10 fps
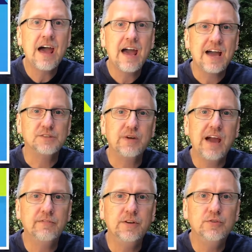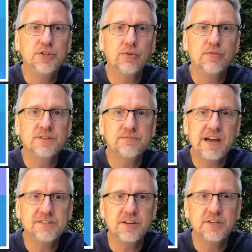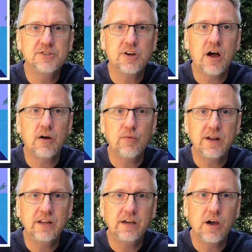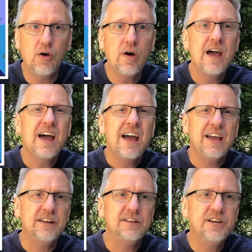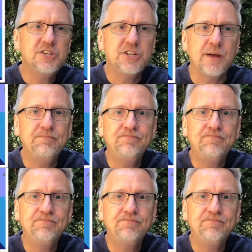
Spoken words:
as we have a new children's message ready to go. In addition,